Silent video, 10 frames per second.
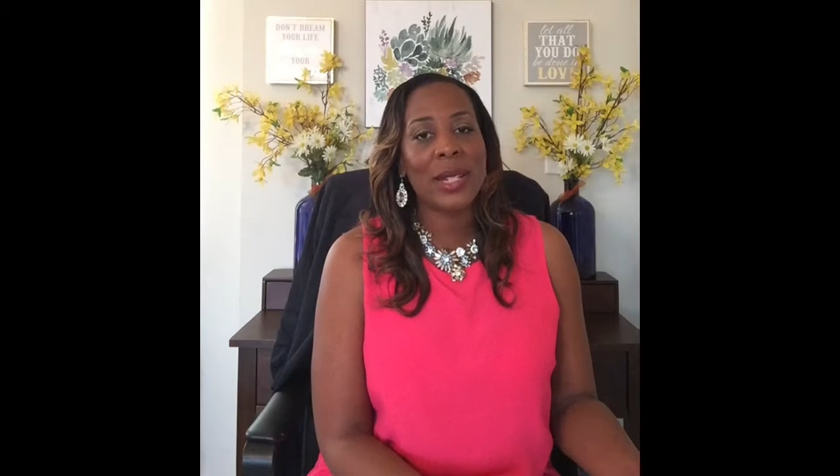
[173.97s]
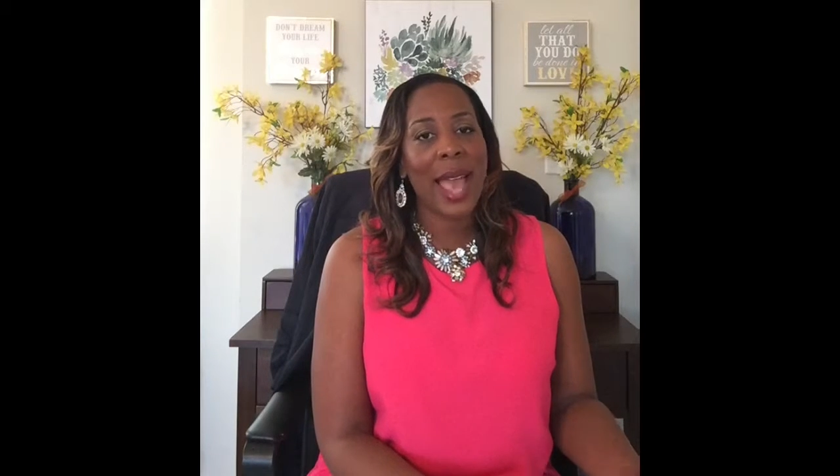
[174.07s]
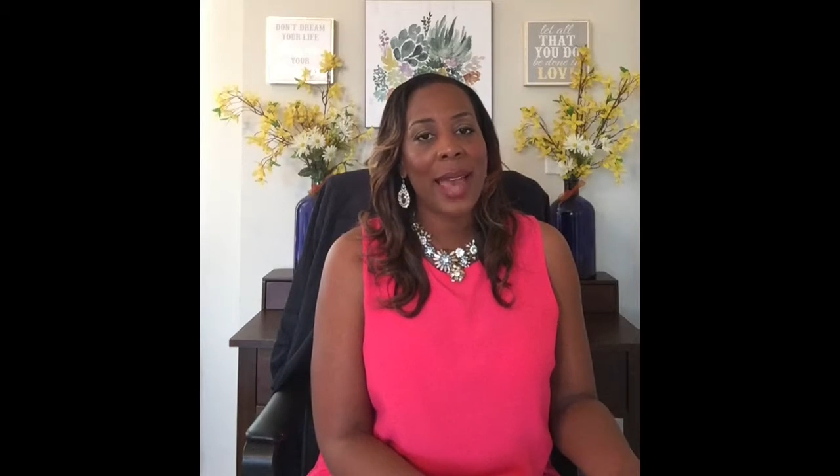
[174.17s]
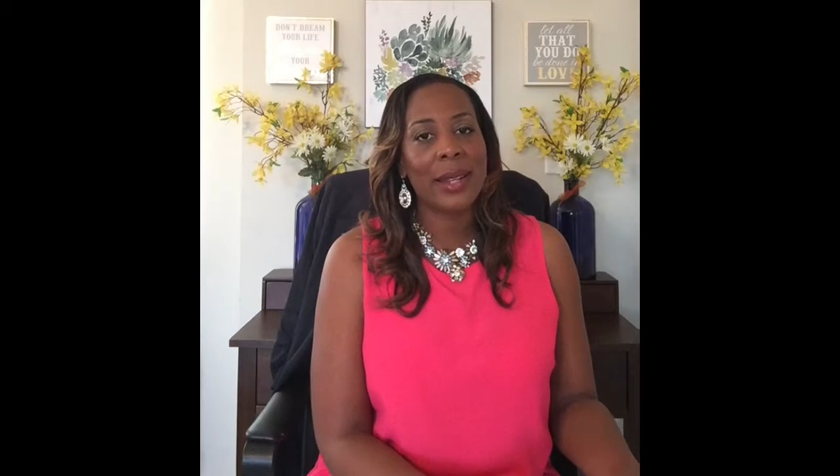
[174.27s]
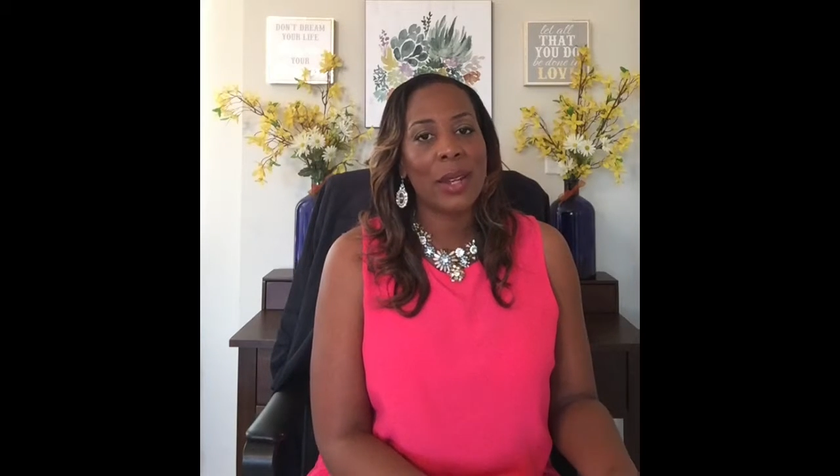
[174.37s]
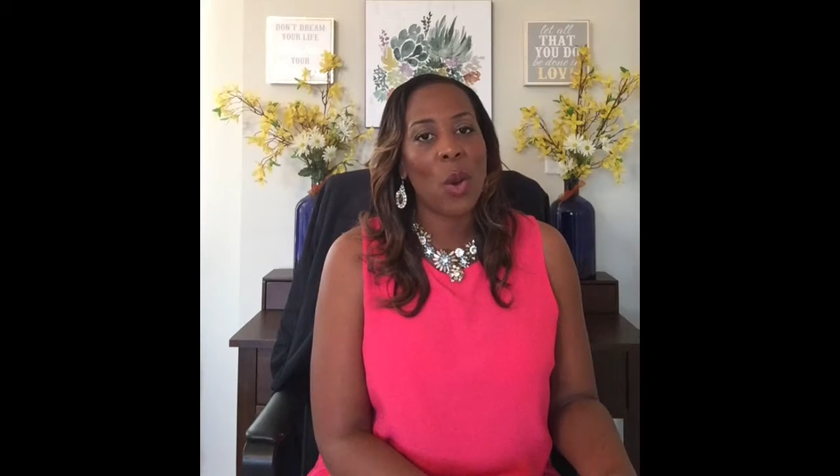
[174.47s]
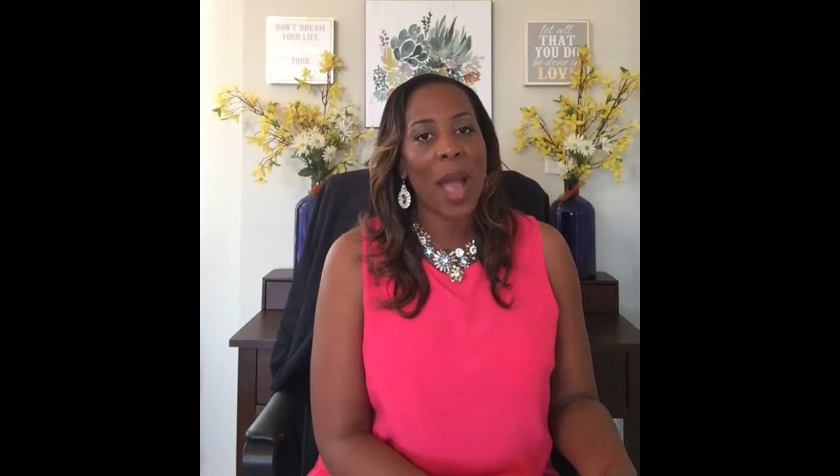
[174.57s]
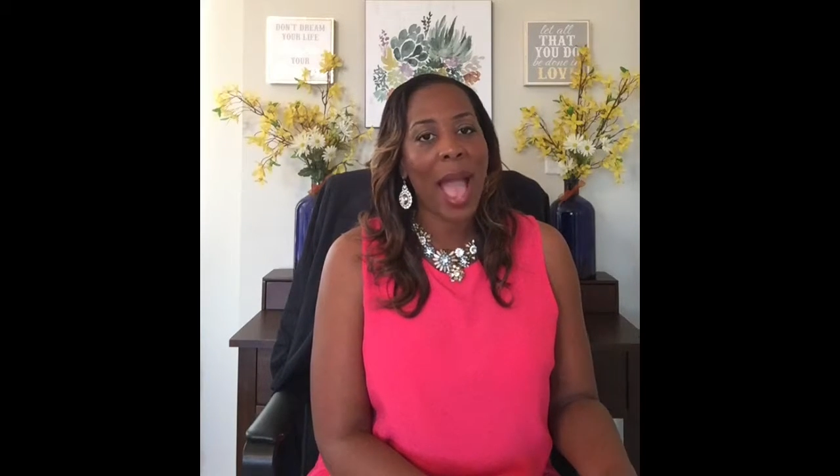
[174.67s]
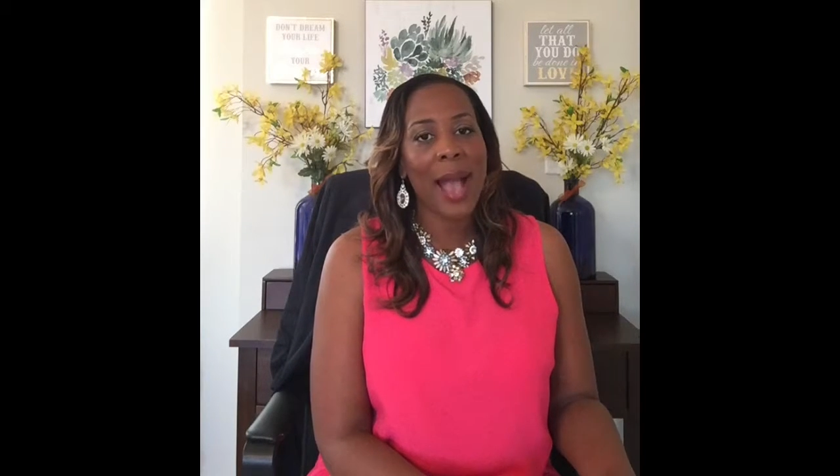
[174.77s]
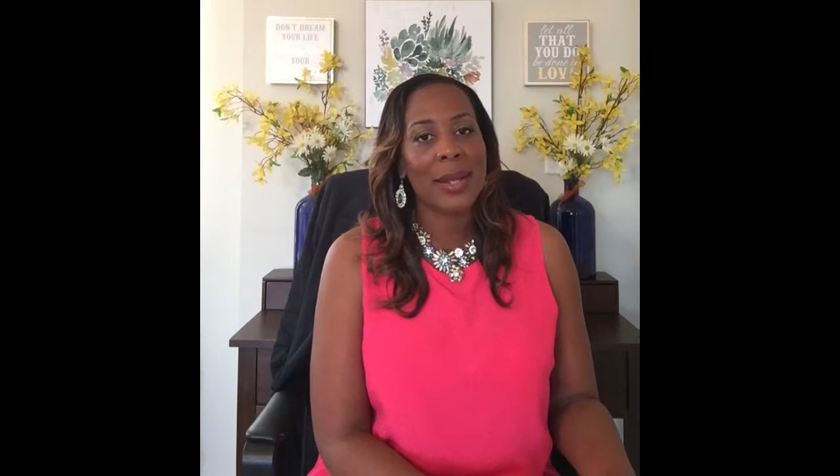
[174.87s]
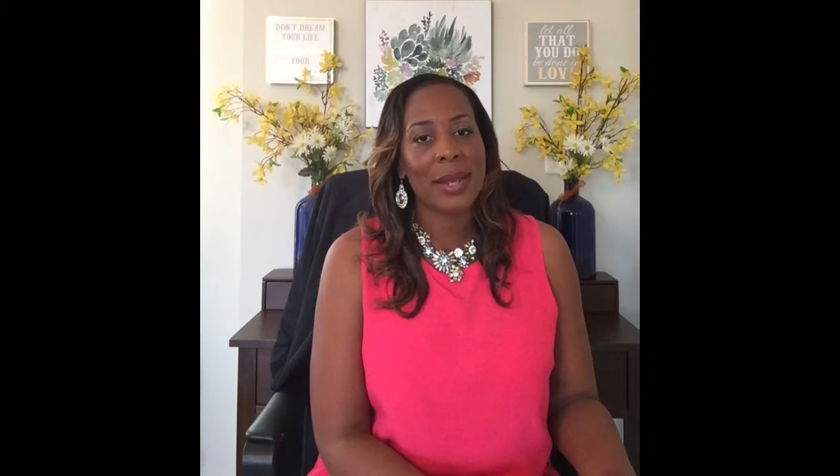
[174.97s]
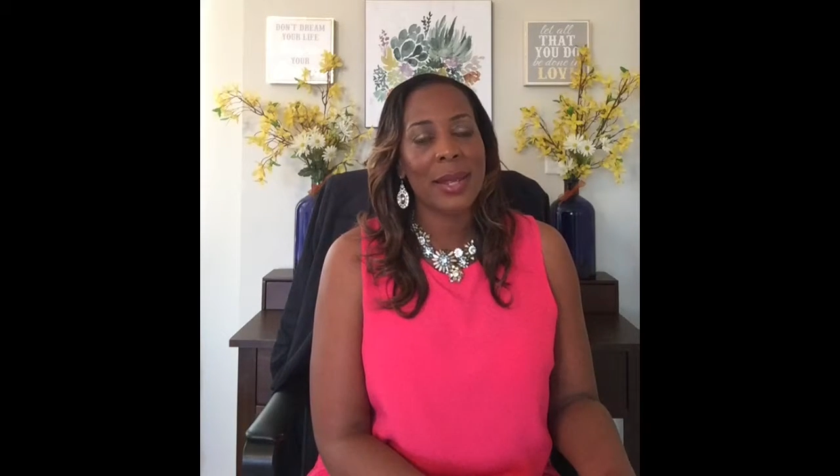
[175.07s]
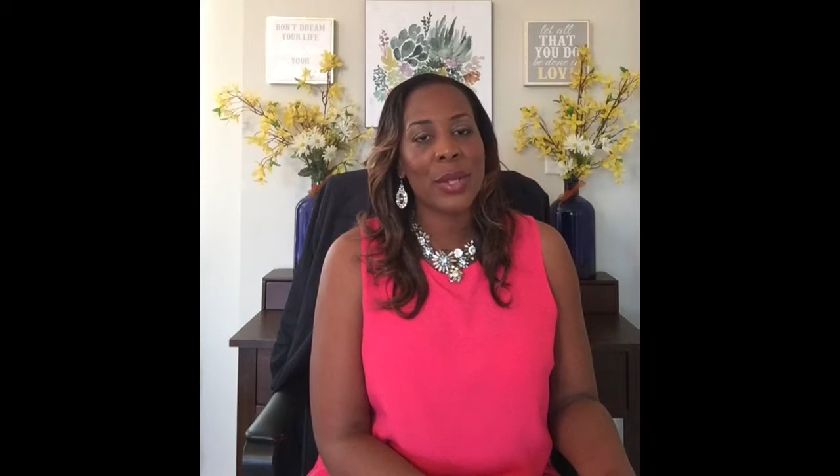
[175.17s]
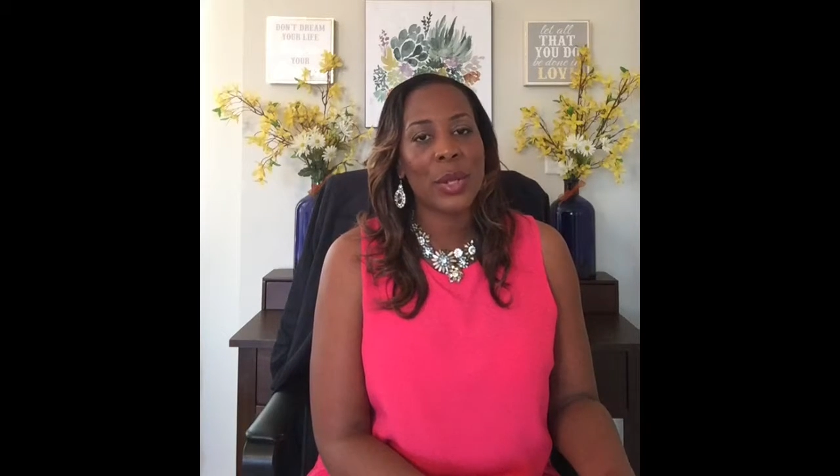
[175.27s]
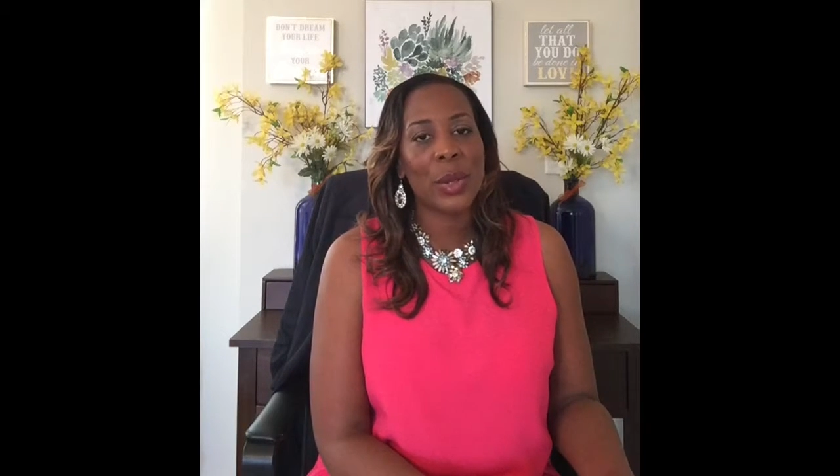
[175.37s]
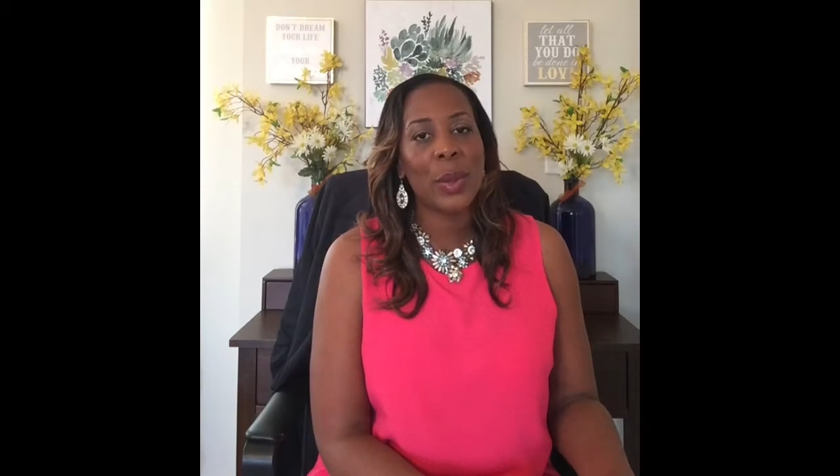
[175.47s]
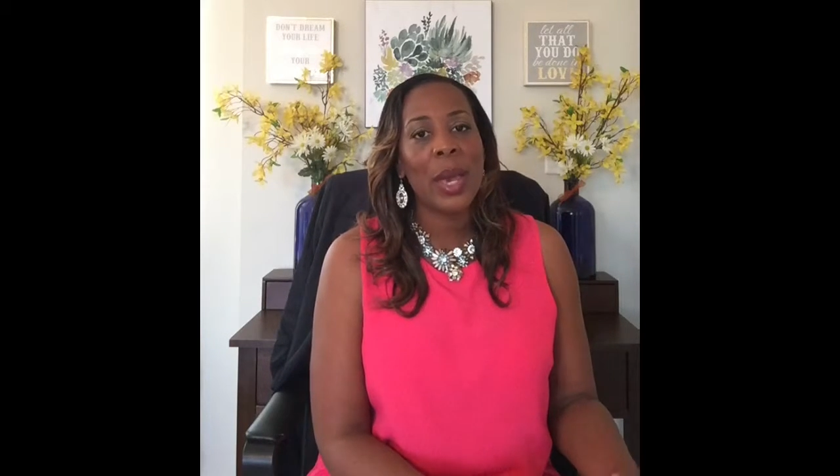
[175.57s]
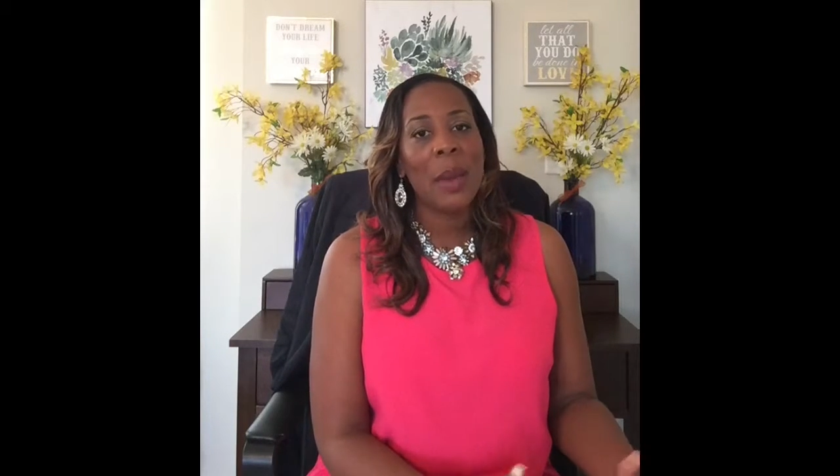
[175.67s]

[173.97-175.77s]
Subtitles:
had no access to